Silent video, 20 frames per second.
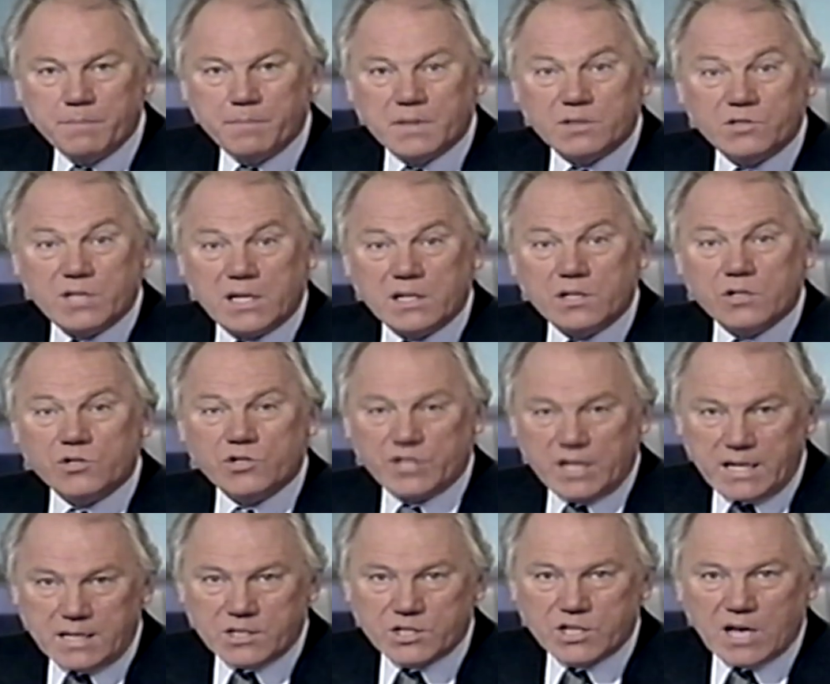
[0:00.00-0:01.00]
that said
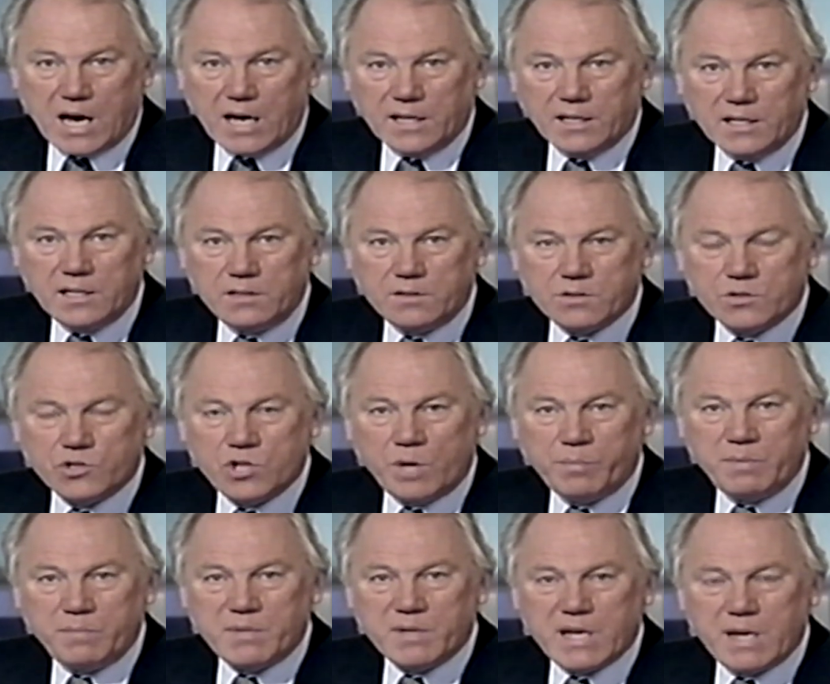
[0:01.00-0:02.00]
she'd signed it to
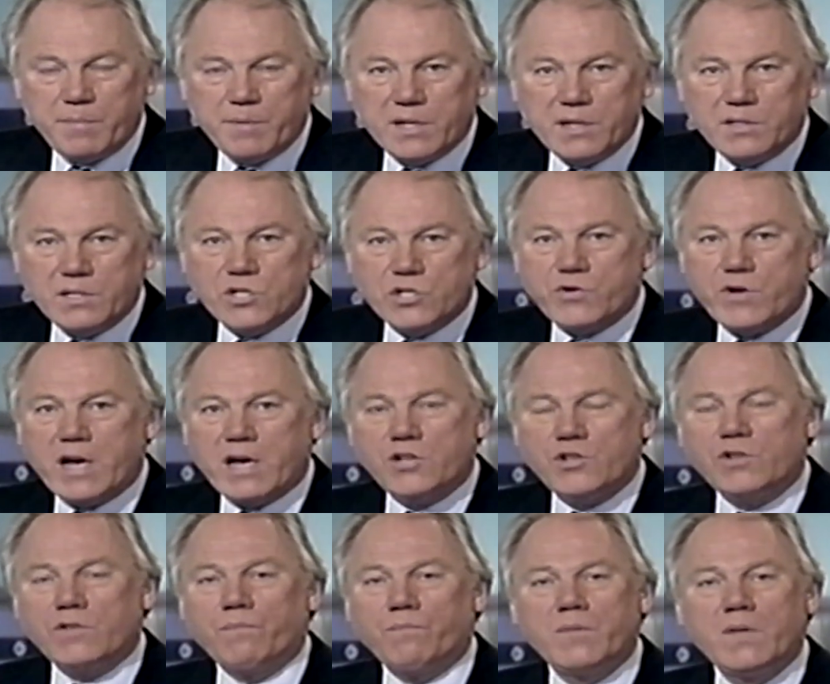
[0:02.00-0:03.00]
stop it becoming a
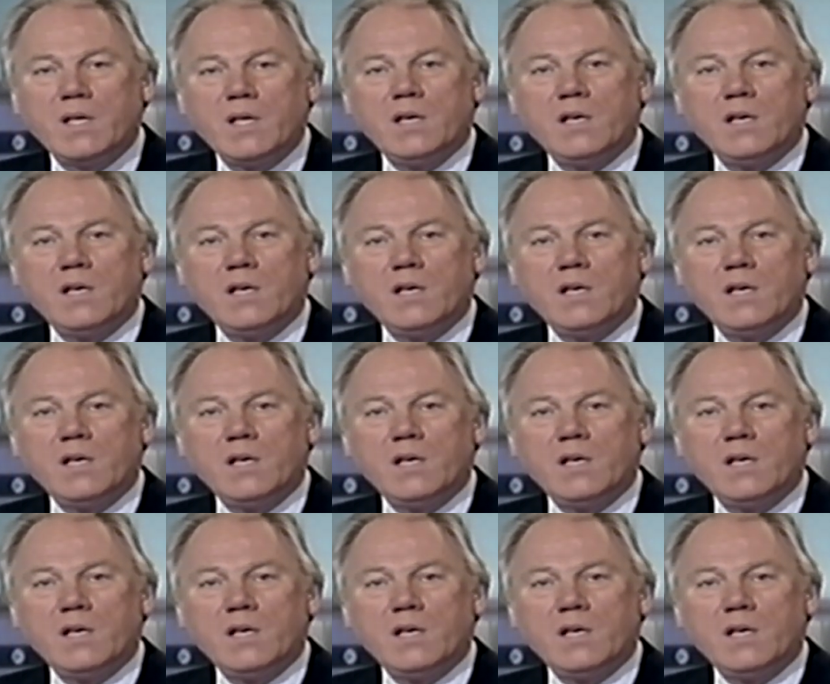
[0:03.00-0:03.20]
distraction.